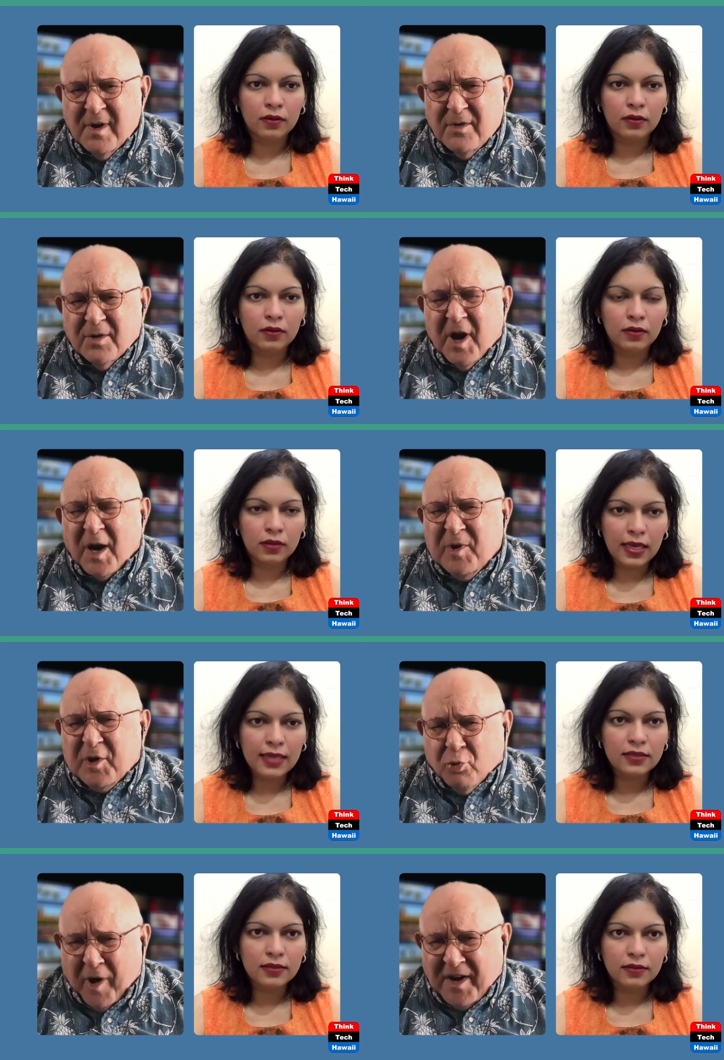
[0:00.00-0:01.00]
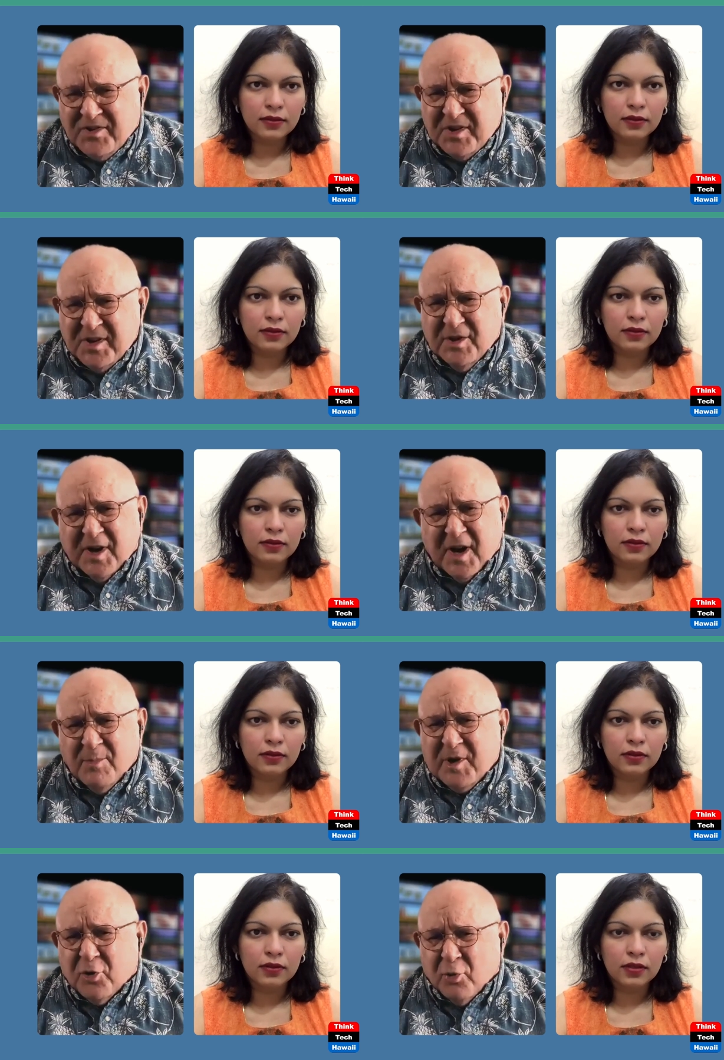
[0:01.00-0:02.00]
Speaker 1: You got to be crazy. You got to
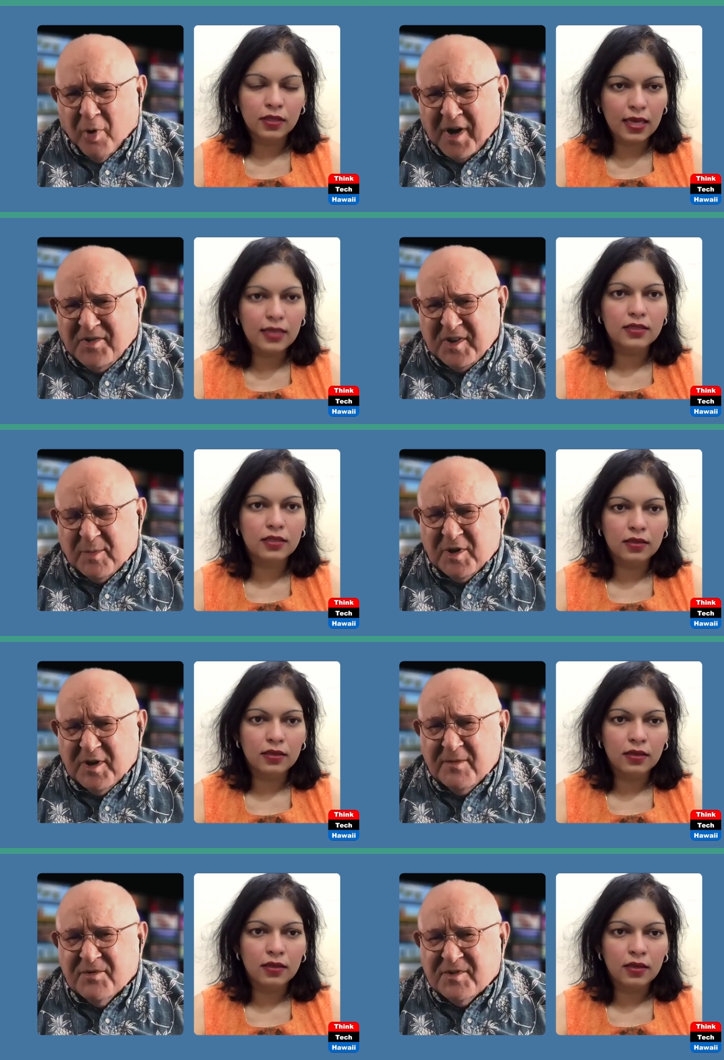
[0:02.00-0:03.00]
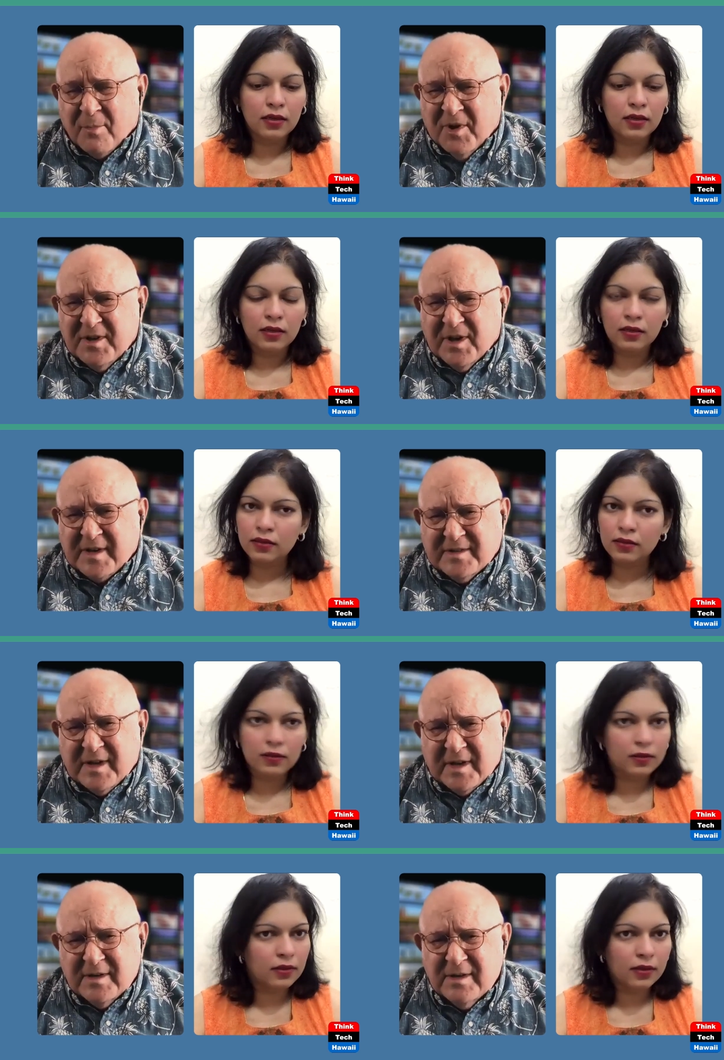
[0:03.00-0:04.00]
be crazy to believe somebody like
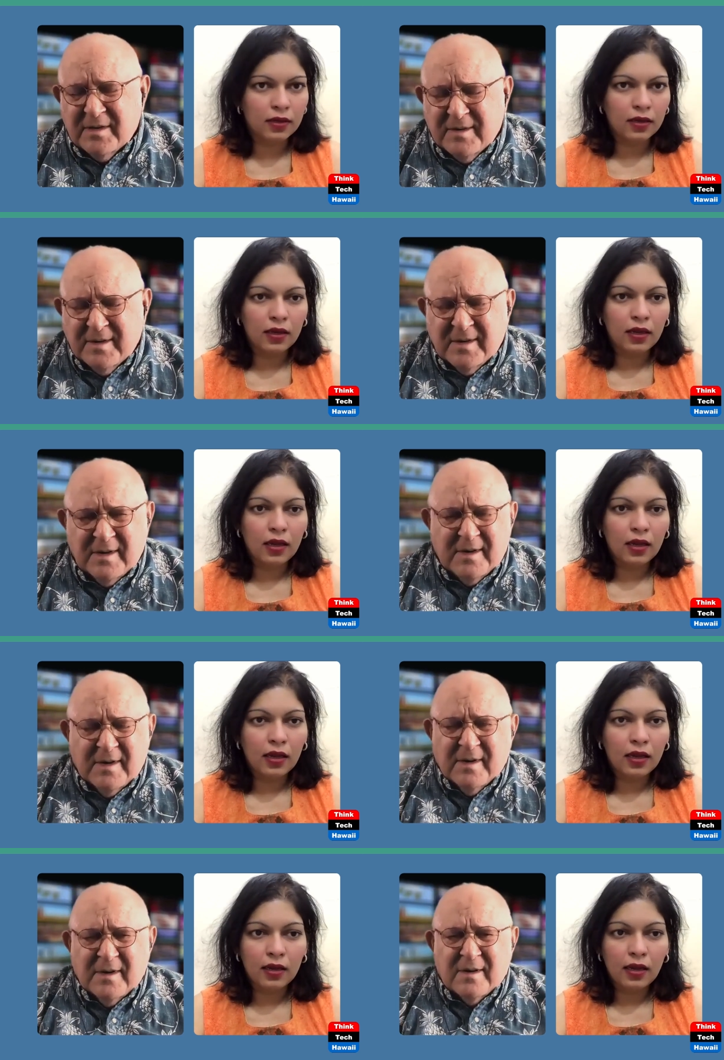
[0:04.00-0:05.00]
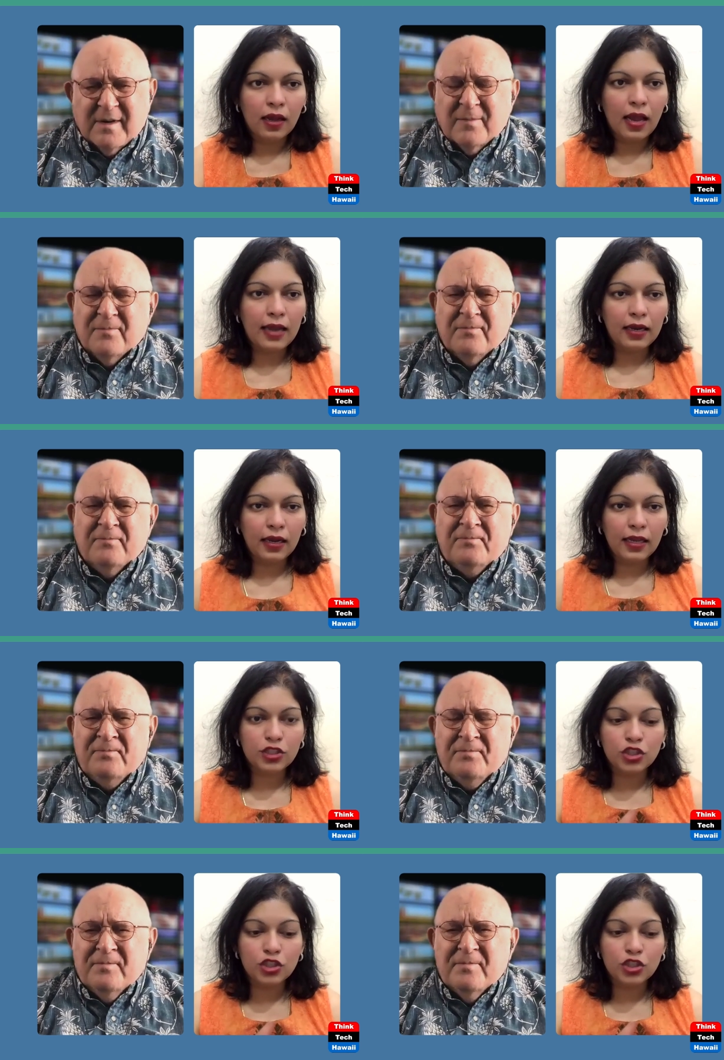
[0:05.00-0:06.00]
that.
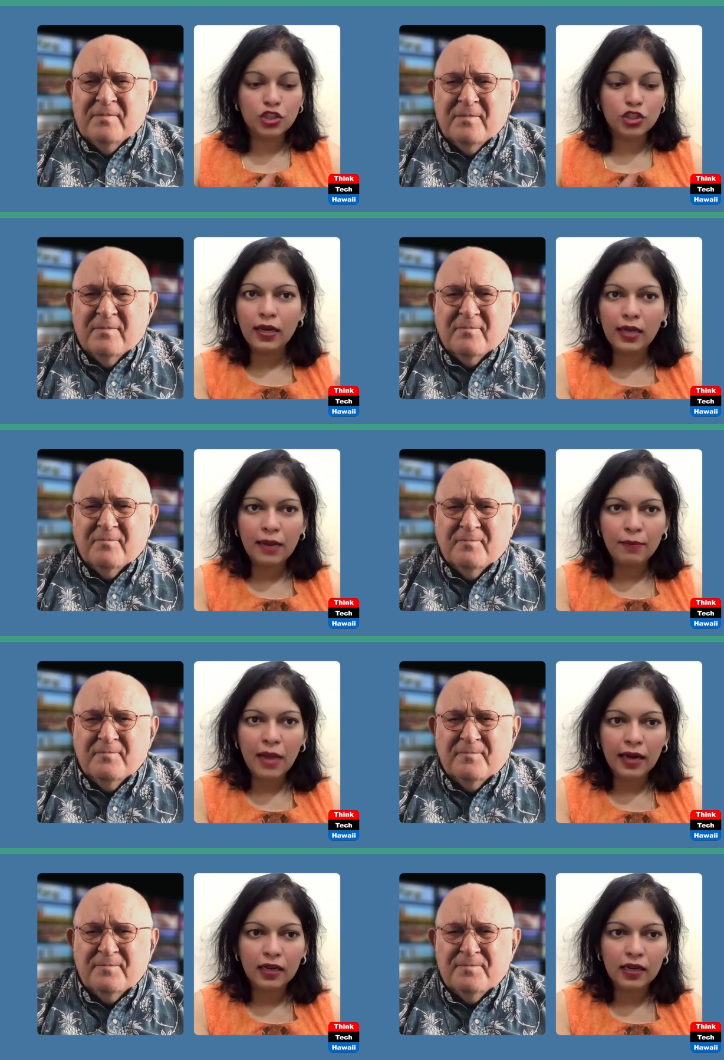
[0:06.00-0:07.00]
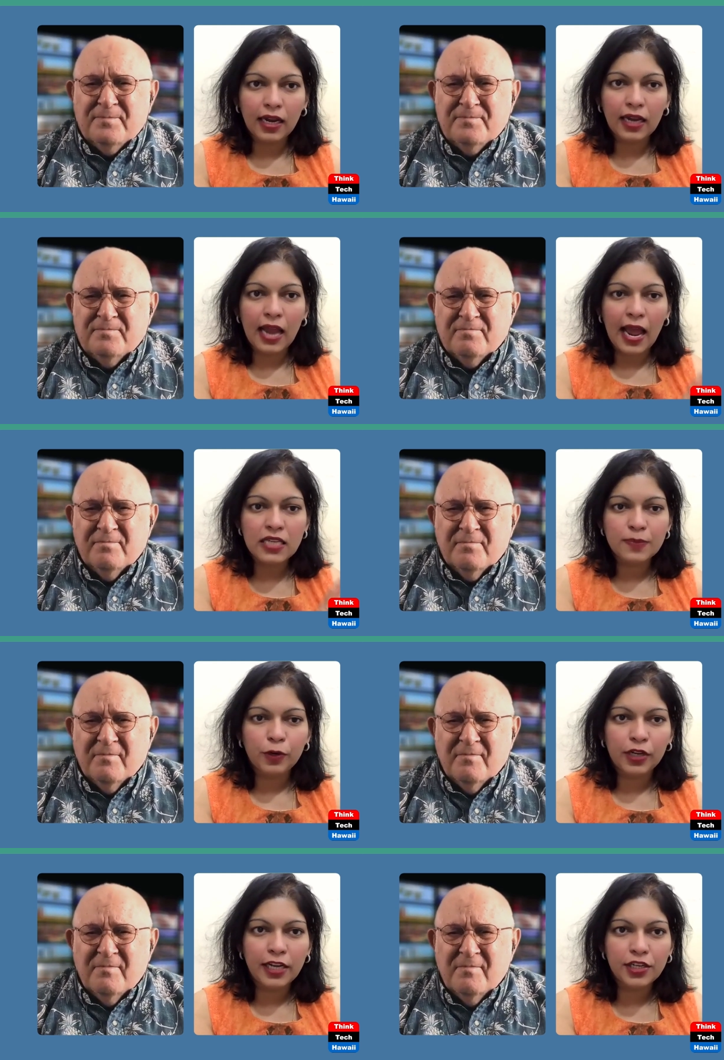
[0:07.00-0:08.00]
it's
Speaker 2: not a one-time act. It has
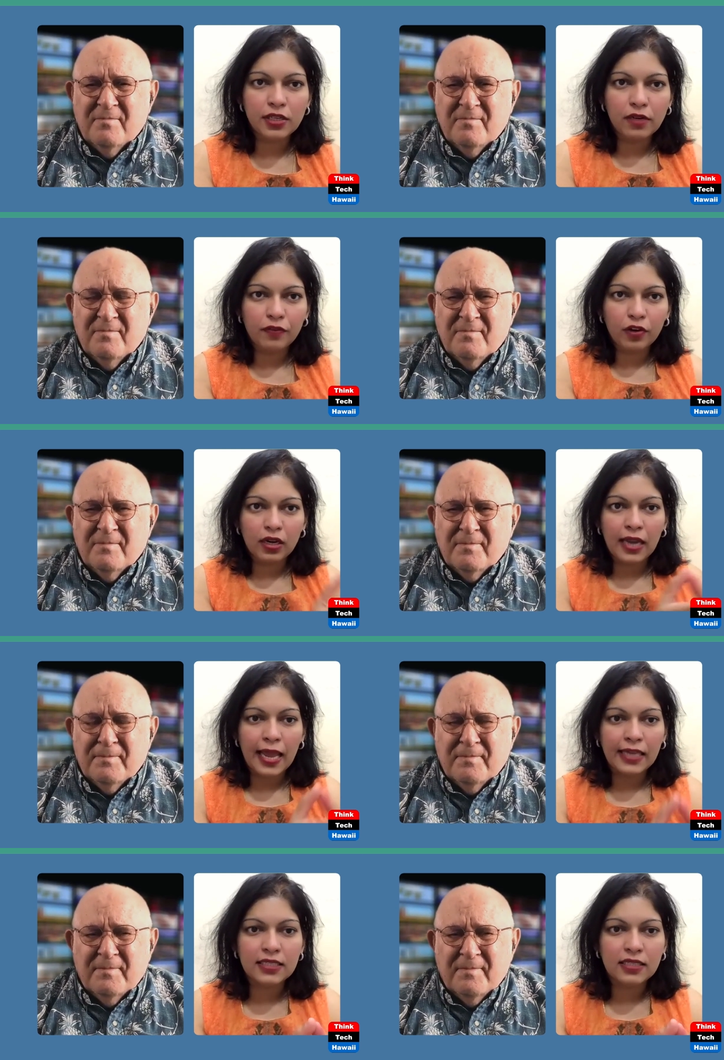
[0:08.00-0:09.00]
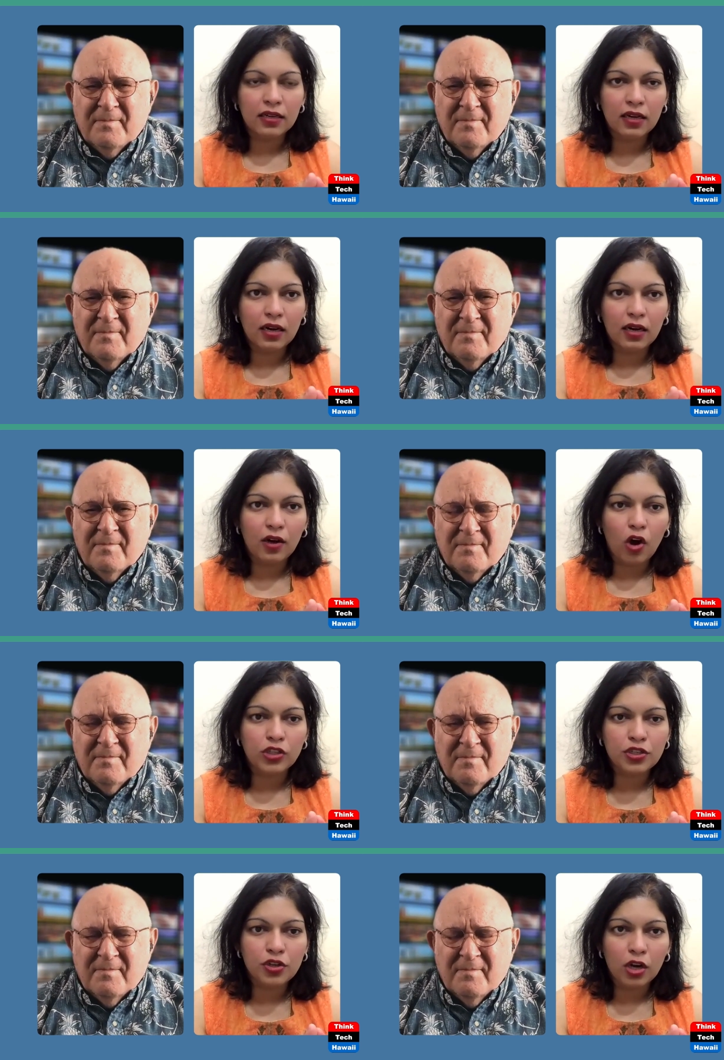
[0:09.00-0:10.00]
potential for a next uh,
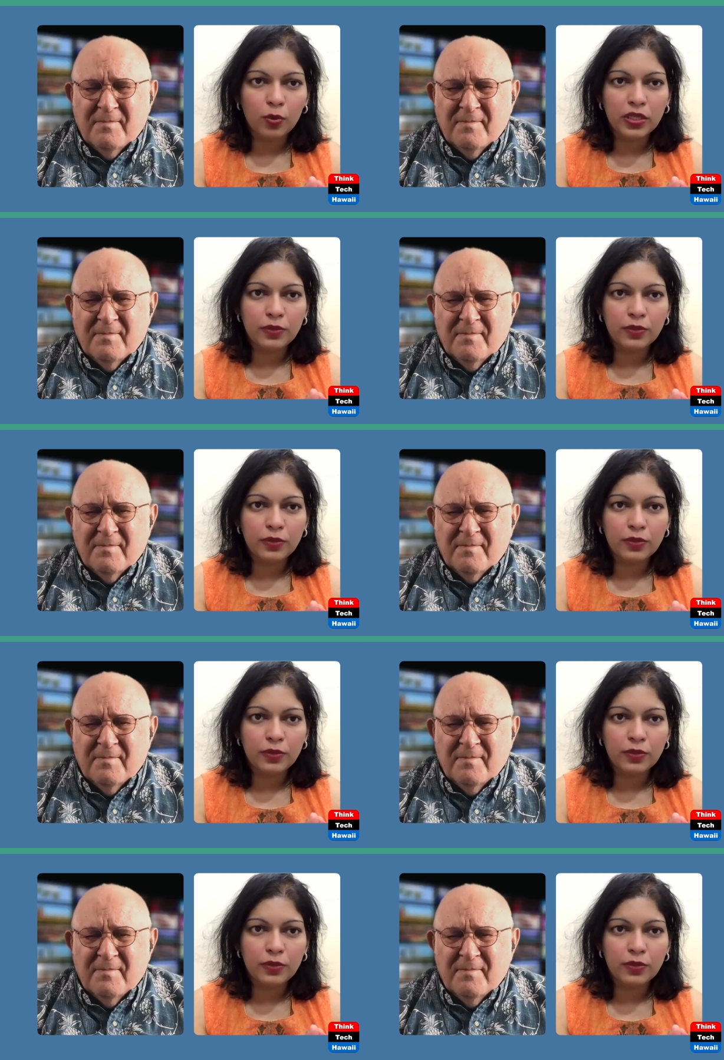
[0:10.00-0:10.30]
onslaught, which